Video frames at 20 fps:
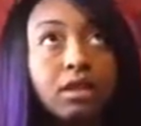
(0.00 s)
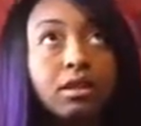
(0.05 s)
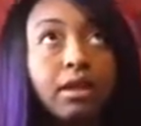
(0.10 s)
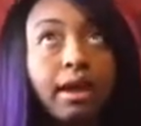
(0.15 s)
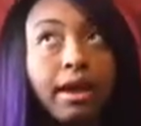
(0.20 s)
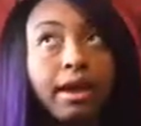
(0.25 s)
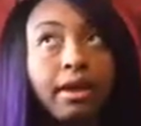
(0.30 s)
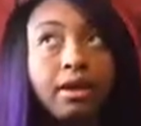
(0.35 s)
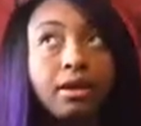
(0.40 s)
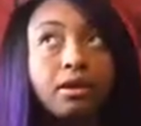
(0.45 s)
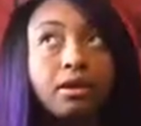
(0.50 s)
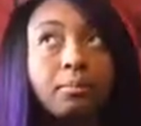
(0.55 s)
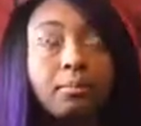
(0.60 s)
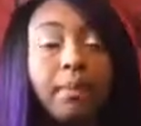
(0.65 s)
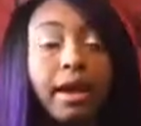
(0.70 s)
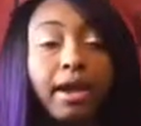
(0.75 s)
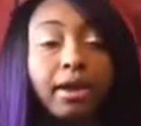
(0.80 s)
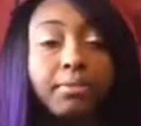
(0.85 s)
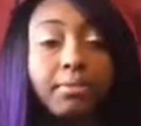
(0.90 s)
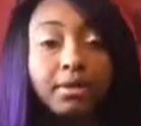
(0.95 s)
like
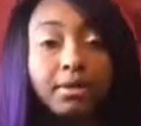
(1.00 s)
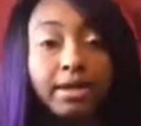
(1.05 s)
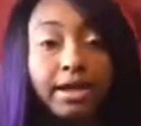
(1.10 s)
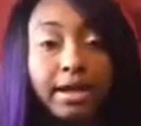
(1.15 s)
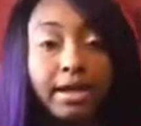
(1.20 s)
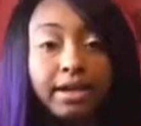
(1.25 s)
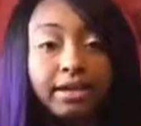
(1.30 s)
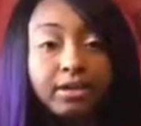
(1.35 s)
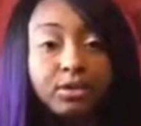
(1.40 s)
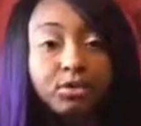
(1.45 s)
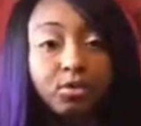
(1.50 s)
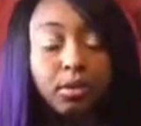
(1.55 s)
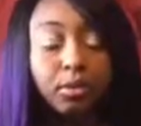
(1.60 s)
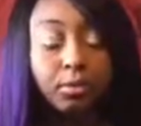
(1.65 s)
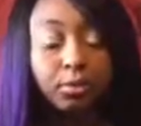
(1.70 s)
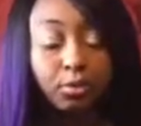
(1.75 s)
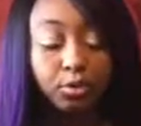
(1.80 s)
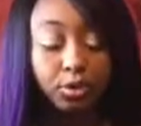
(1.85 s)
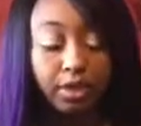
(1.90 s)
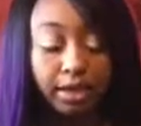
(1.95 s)
MacBook case or
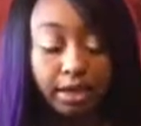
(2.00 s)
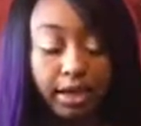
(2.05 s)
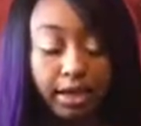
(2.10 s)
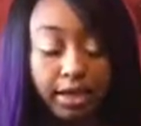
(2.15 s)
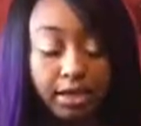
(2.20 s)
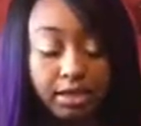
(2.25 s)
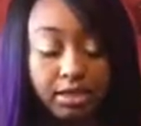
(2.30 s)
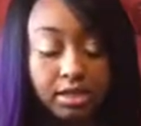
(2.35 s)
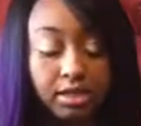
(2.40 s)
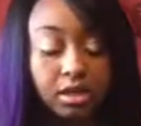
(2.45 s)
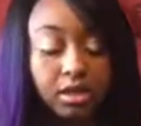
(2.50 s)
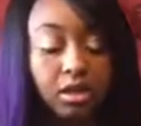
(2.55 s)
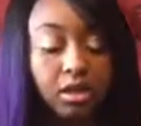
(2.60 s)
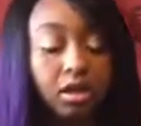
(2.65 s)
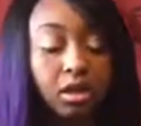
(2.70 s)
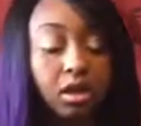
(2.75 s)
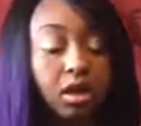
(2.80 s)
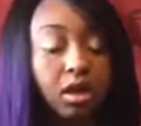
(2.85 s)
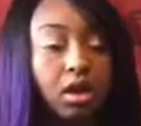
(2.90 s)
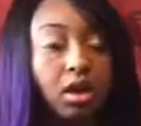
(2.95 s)
computer case.
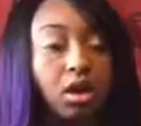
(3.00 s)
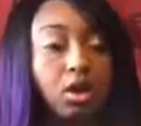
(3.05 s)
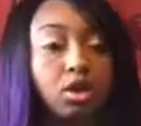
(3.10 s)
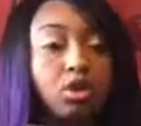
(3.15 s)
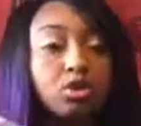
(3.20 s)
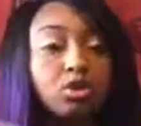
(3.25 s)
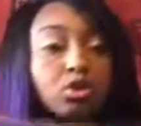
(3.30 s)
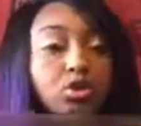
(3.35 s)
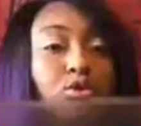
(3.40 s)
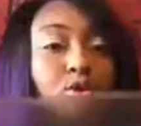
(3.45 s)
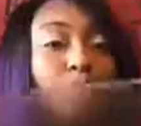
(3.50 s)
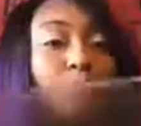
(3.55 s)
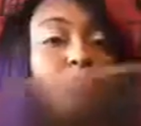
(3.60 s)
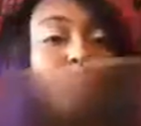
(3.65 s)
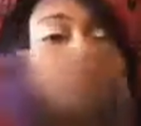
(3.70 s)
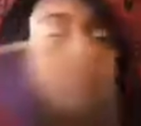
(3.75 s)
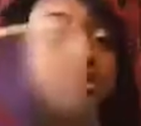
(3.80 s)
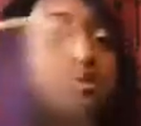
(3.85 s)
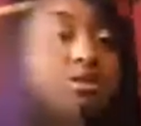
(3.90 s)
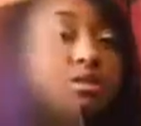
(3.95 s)
So
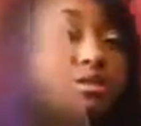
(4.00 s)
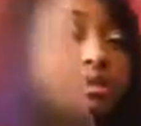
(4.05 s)
this